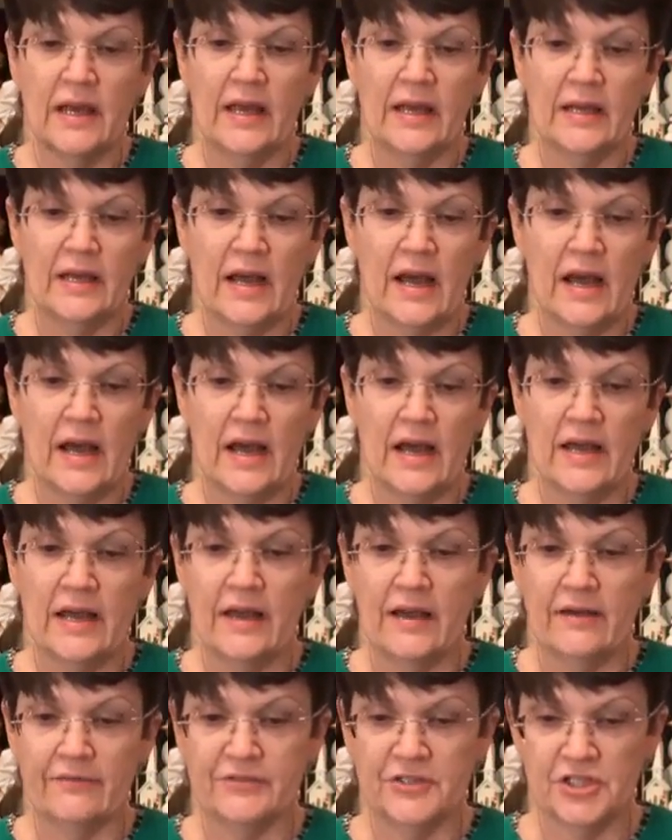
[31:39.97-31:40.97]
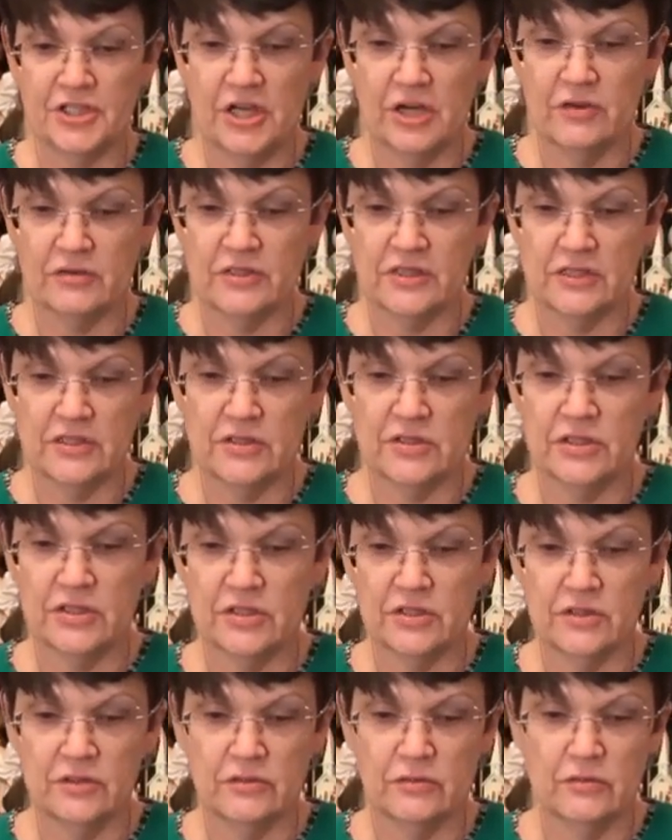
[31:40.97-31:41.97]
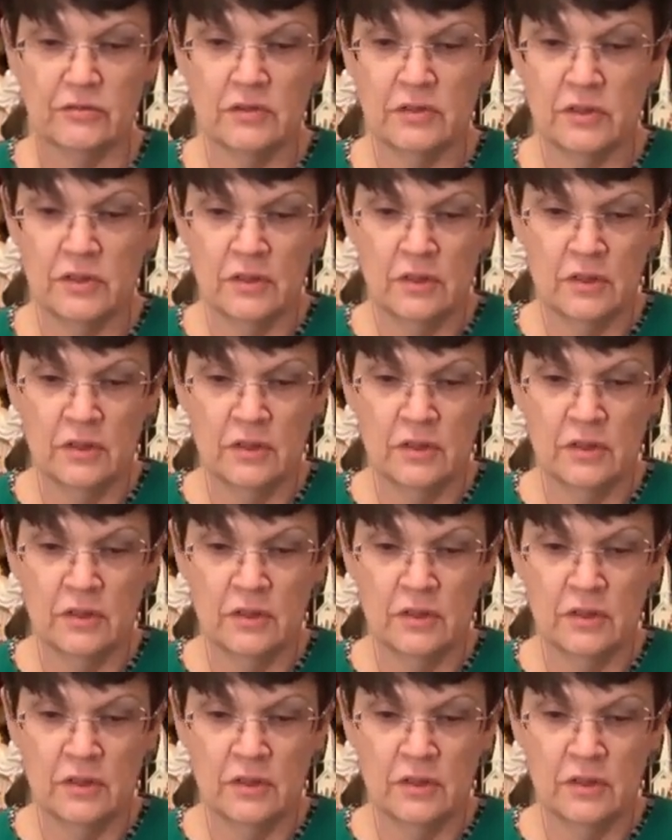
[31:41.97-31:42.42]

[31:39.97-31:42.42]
And I have chosen to,